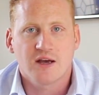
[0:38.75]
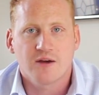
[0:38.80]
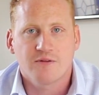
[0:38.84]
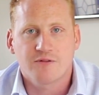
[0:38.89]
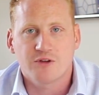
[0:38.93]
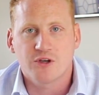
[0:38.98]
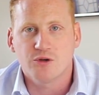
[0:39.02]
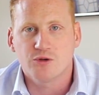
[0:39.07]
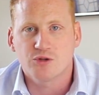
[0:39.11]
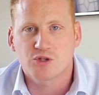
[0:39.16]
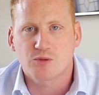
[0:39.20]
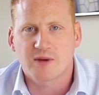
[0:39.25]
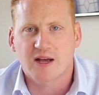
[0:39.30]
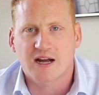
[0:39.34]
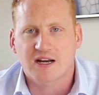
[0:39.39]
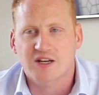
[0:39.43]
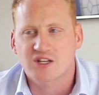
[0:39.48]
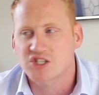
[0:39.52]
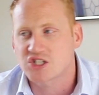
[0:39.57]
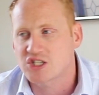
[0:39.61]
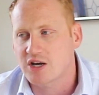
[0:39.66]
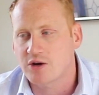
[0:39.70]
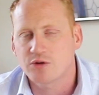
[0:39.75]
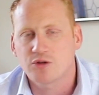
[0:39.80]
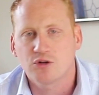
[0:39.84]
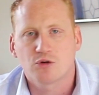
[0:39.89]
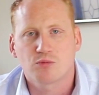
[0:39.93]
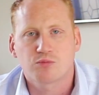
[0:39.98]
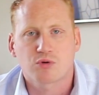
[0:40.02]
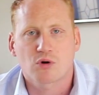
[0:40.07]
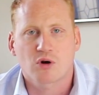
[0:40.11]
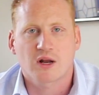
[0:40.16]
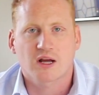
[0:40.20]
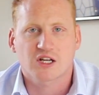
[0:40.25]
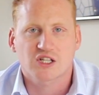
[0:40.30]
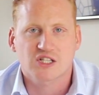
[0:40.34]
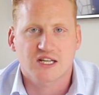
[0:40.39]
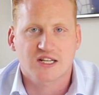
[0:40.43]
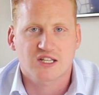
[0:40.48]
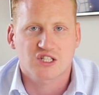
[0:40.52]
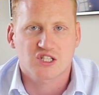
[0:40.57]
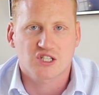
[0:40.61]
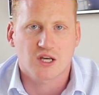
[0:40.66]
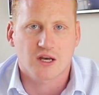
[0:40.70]
for you to be able to sell your products
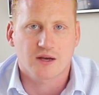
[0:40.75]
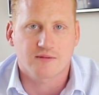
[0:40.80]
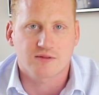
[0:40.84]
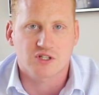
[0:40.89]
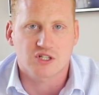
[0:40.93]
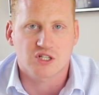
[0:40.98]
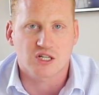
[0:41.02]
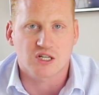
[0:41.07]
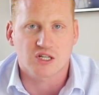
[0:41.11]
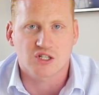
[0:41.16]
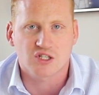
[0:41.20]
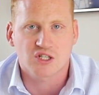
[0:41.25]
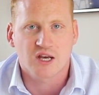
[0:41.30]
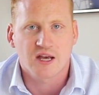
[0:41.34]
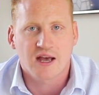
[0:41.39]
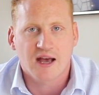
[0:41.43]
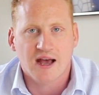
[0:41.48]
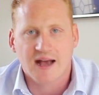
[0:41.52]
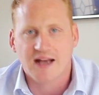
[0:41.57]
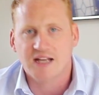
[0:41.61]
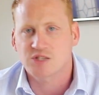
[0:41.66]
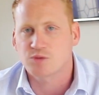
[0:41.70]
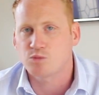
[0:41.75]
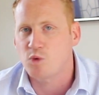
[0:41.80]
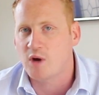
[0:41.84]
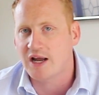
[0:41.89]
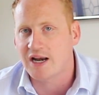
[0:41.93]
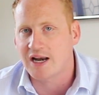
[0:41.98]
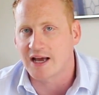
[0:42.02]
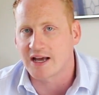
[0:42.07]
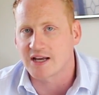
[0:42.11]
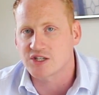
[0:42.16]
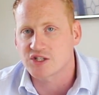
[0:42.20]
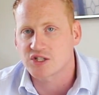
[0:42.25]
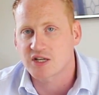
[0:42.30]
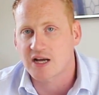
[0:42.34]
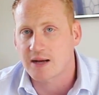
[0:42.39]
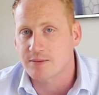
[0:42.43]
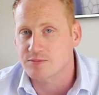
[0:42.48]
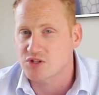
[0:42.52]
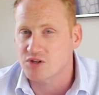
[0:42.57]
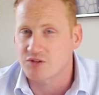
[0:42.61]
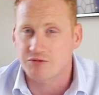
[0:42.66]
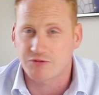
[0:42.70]
and services, as well as
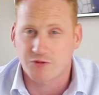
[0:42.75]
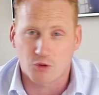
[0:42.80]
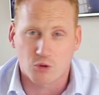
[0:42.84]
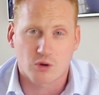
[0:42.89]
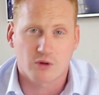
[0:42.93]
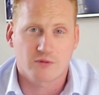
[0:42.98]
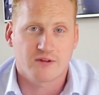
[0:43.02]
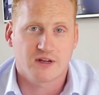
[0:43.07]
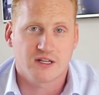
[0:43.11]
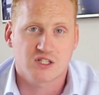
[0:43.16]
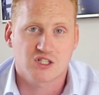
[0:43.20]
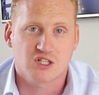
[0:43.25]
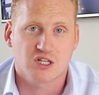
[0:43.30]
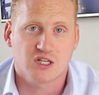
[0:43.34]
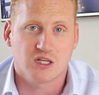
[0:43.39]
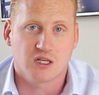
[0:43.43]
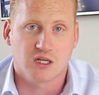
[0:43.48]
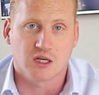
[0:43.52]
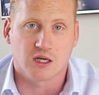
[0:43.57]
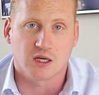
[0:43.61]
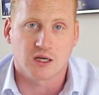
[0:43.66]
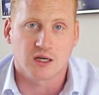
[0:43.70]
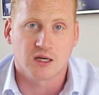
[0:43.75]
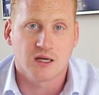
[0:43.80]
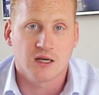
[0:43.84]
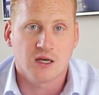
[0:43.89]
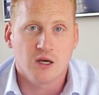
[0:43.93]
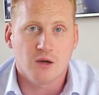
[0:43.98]
come to 4 events a year,